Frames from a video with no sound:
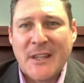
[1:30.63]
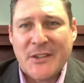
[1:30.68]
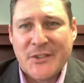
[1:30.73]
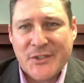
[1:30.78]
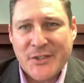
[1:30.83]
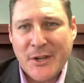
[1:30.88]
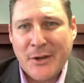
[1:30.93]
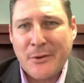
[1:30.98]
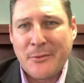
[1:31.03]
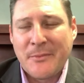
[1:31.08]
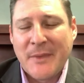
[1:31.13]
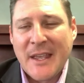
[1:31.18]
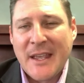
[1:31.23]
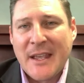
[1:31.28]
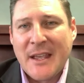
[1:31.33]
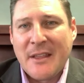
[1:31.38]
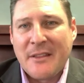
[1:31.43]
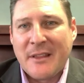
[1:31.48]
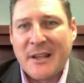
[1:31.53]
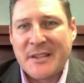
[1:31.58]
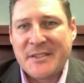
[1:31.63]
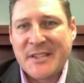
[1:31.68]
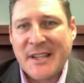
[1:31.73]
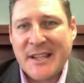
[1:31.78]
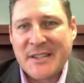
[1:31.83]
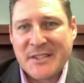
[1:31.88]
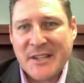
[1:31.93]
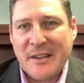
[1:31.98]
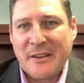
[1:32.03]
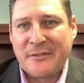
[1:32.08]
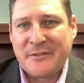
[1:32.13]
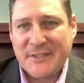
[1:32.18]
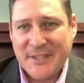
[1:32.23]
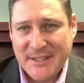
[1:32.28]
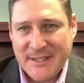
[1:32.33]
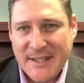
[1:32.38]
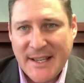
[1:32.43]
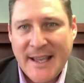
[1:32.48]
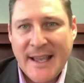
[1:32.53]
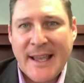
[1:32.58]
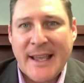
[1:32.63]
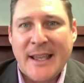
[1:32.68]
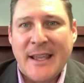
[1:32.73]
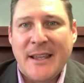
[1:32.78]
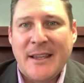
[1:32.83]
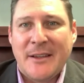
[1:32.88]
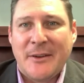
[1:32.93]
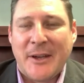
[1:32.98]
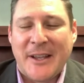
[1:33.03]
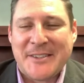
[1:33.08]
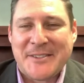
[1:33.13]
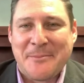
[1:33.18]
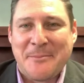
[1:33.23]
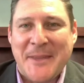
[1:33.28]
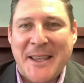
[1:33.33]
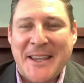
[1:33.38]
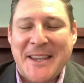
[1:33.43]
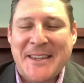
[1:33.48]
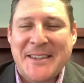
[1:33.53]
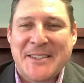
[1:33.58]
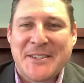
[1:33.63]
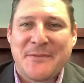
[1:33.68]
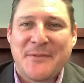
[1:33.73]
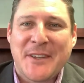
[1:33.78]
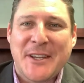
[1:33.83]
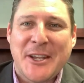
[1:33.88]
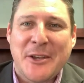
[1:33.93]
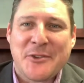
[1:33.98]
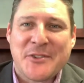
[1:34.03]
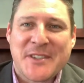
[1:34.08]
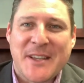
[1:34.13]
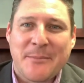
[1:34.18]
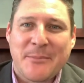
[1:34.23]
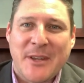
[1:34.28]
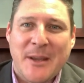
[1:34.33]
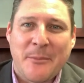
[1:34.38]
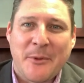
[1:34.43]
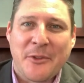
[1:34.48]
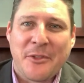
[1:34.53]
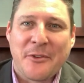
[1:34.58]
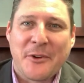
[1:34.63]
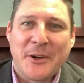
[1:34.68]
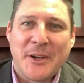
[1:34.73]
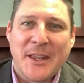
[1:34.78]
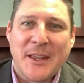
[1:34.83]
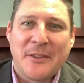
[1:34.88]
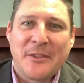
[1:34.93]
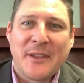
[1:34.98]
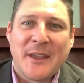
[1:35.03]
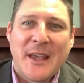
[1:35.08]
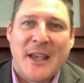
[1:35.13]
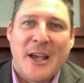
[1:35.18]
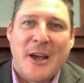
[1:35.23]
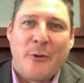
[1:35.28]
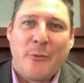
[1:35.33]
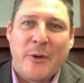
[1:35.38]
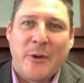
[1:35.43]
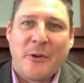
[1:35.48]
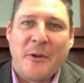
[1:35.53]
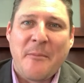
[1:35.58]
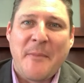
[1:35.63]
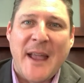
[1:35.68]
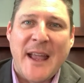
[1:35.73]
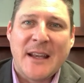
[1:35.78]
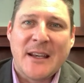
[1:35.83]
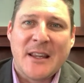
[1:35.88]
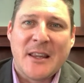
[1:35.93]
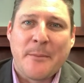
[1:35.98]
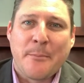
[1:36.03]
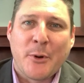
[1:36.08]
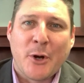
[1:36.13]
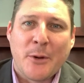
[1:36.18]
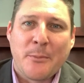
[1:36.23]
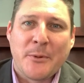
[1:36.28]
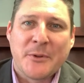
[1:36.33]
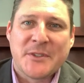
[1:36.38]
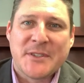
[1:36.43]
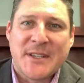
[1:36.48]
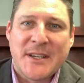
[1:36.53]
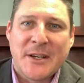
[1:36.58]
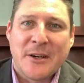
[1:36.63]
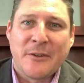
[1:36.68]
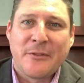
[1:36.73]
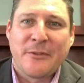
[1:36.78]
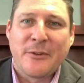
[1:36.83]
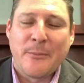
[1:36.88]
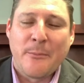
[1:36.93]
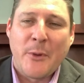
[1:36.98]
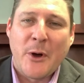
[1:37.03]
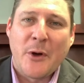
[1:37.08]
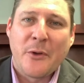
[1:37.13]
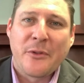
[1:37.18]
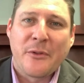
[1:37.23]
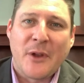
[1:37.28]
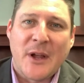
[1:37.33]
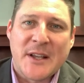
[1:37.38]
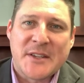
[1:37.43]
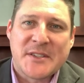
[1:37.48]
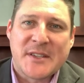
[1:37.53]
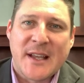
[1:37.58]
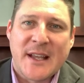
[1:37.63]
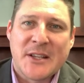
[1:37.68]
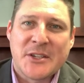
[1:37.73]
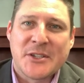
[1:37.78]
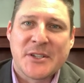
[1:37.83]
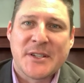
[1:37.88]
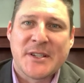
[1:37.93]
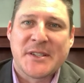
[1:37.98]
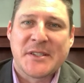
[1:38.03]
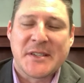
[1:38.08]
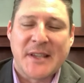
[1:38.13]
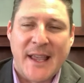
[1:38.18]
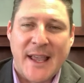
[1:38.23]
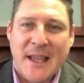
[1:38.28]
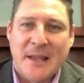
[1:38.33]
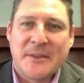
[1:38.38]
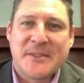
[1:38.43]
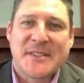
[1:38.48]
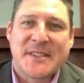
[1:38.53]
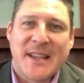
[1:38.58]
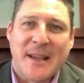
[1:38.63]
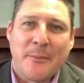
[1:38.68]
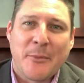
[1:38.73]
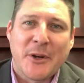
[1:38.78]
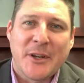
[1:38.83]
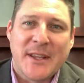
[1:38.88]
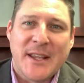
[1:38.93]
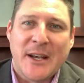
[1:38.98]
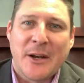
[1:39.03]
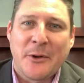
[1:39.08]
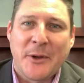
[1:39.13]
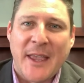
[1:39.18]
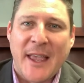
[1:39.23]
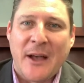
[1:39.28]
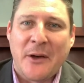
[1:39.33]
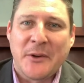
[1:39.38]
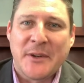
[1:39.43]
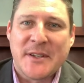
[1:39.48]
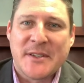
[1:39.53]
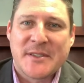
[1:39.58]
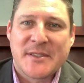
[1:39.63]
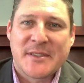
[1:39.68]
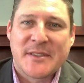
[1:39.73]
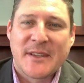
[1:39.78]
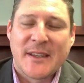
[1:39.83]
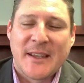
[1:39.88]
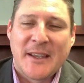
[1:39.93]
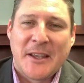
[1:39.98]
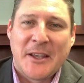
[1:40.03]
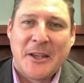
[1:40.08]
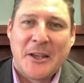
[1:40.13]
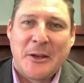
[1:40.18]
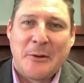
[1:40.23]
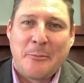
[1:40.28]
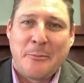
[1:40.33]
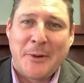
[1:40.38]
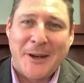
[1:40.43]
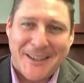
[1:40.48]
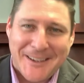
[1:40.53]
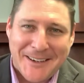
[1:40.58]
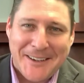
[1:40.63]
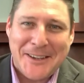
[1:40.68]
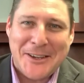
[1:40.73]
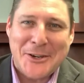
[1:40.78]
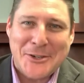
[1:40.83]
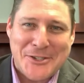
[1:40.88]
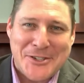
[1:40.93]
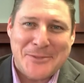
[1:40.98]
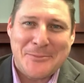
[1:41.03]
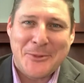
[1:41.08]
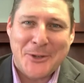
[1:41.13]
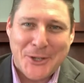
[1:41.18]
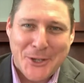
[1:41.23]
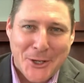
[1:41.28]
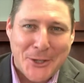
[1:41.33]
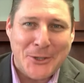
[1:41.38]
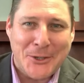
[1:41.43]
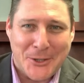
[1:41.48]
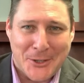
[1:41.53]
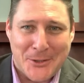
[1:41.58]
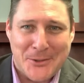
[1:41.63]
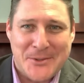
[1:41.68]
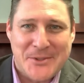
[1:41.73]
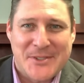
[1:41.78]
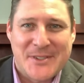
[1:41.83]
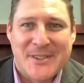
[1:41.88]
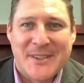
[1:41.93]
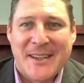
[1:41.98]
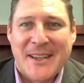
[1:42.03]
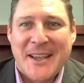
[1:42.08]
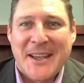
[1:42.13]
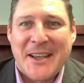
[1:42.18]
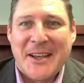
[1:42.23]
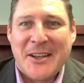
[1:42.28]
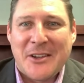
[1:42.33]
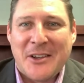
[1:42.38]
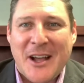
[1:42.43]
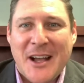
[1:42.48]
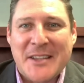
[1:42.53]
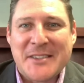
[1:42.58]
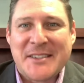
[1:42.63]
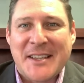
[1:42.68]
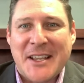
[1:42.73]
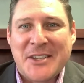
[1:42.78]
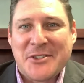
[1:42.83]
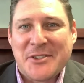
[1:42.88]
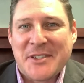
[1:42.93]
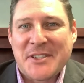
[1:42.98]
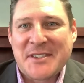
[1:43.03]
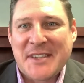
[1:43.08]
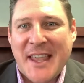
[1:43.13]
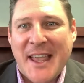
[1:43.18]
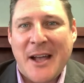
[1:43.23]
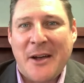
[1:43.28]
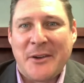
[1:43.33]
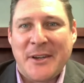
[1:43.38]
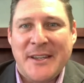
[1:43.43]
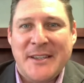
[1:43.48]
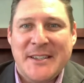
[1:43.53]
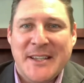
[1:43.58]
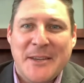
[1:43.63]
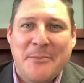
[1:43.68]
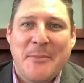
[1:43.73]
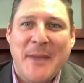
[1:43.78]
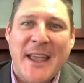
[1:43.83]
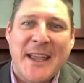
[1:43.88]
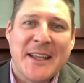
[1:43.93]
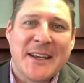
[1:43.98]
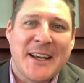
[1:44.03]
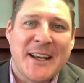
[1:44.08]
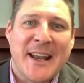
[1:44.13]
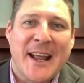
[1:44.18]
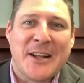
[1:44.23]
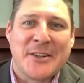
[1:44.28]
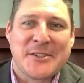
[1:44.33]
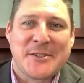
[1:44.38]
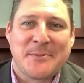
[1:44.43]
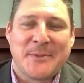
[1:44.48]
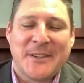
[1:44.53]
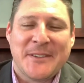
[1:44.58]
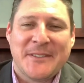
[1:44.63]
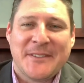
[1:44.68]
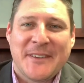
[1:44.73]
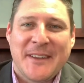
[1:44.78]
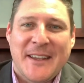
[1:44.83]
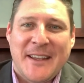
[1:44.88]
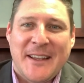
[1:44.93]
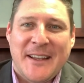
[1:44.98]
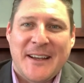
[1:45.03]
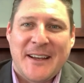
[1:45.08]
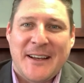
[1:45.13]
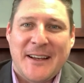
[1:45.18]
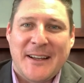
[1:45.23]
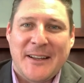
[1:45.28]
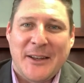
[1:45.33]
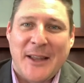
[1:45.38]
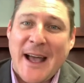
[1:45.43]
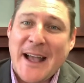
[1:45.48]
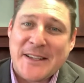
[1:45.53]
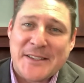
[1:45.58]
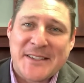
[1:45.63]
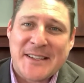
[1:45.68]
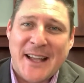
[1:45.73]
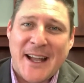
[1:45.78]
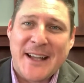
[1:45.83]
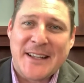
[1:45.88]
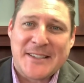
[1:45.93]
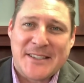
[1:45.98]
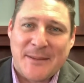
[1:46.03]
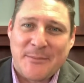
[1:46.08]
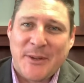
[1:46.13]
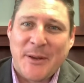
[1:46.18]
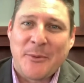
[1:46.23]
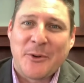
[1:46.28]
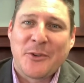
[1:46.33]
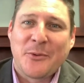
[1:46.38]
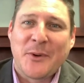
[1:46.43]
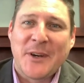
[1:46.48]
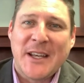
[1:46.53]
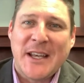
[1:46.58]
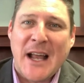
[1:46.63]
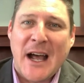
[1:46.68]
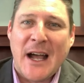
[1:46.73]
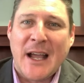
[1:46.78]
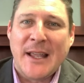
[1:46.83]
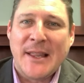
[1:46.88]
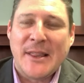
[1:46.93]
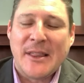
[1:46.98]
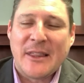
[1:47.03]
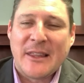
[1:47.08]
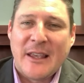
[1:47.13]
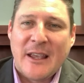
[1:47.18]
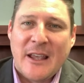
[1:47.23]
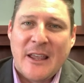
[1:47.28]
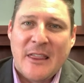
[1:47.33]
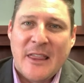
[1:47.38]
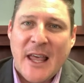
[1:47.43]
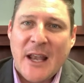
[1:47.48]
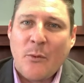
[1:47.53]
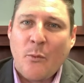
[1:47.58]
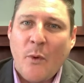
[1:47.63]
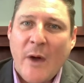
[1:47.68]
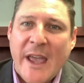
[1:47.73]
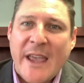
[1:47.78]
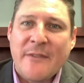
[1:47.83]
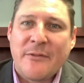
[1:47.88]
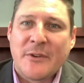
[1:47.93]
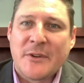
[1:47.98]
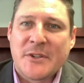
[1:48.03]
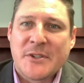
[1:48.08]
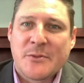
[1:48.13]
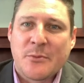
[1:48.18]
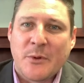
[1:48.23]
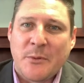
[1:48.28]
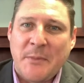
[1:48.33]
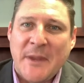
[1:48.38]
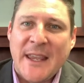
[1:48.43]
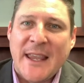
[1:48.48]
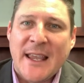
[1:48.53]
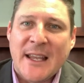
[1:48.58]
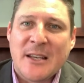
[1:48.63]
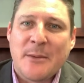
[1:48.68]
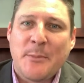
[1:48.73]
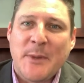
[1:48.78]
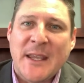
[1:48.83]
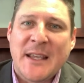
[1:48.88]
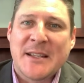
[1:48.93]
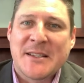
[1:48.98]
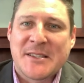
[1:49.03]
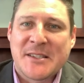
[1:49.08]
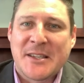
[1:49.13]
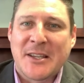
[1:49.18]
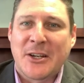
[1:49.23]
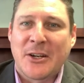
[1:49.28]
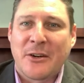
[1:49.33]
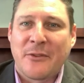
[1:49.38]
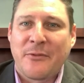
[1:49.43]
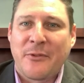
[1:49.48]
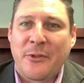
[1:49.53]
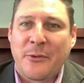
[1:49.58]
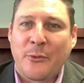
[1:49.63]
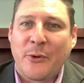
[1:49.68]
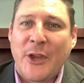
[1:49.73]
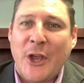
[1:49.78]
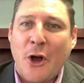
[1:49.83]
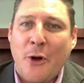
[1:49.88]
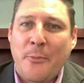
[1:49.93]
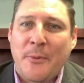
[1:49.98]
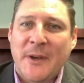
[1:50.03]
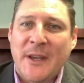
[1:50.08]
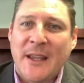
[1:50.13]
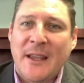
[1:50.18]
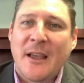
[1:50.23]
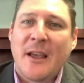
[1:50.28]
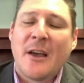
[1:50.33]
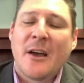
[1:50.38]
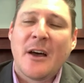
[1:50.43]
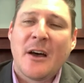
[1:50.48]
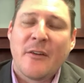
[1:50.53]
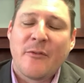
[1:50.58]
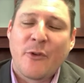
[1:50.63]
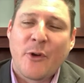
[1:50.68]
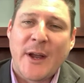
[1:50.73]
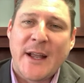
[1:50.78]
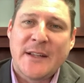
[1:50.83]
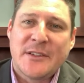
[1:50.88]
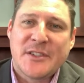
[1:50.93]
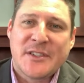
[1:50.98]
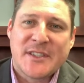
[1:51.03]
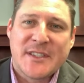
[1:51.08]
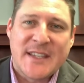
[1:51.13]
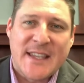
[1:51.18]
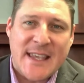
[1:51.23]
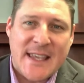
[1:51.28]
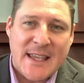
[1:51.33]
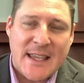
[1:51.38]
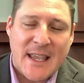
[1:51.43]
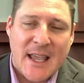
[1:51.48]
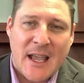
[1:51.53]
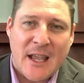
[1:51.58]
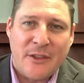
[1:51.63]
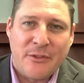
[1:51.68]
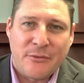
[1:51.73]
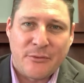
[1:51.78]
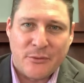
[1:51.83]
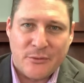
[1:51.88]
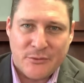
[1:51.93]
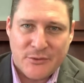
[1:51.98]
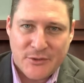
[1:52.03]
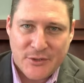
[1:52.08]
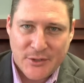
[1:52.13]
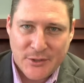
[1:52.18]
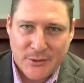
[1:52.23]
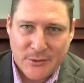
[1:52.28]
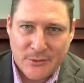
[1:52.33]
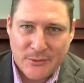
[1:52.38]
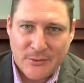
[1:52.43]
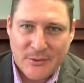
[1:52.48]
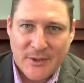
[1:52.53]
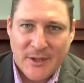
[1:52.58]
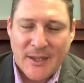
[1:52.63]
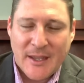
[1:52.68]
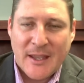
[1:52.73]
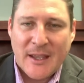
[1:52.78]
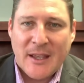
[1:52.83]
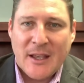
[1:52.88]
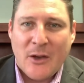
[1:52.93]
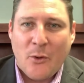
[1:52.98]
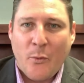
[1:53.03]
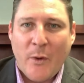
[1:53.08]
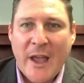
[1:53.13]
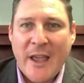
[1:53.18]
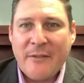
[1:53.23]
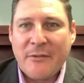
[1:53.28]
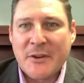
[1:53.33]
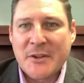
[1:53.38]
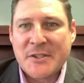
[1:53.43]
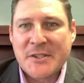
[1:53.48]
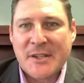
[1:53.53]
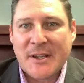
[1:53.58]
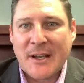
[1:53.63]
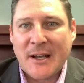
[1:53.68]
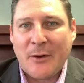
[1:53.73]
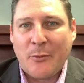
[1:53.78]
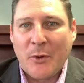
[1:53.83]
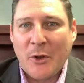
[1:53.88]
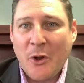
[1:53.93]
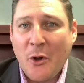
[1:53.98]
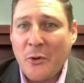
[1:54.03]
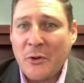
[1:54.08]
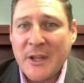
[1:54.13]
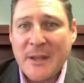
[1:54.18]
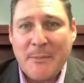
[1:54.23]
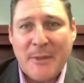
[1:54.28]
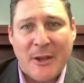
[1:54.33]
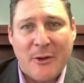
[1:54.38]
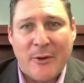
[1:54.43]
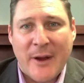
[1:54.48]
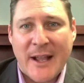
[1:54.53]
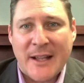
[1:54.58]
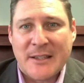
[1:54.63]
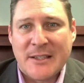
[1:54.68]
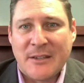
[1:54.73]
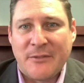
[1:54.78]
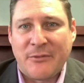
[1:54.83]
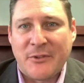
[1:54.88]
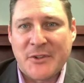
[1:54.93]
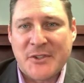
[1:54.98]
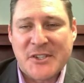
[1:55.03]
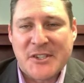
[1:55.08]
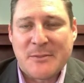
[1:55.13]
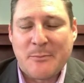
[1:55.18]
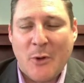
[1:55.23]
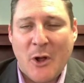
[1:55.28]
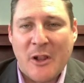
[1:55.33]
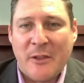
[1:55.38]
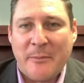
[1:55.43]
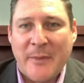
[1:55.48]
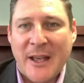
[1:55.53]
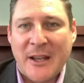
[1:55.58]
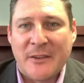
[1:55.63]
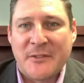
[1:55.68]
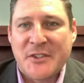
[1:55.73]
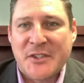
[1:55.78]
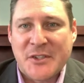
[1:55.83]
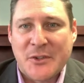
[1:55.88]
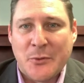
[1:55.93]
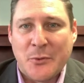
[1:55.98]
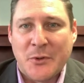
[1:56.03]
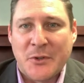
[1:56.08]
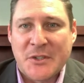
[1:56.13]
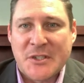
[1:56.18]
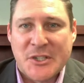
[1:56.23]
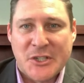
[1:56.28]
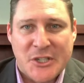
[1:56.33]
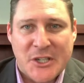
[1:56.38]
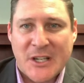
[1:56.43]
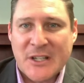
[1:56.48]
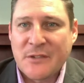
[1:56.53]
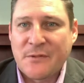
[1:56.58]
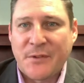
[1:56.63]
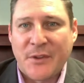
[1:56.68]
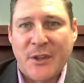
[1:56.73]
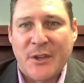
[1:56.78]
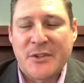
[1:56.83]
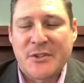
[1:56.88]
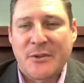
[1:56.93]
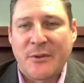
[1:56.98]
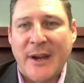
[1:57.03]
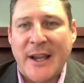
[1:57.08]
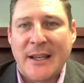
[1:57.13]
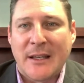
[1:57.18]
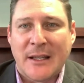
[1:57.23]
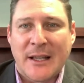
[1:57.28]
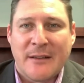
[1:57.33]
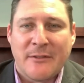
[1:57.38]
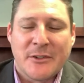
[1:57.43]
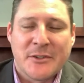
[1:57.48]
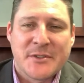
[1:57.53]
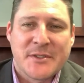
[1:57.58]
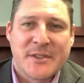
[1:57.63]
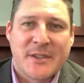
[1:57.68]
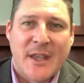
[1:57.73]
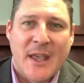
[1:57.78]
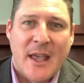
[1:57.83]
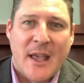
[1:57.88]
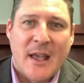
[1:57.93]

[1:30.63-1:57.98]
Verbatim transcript: So, thus, as of today, as I'm making this video September 30th, we remain in the purple tier for both Los Angeles and San Bernardino counties. But here's some good news. Los Angeles County did make an announcement uh, last night, September 29th, that waivers would begin to be considered for the reopening of grades TK through 2. Waivers uh, will only be granted for a small amount of schools just for those grade levels.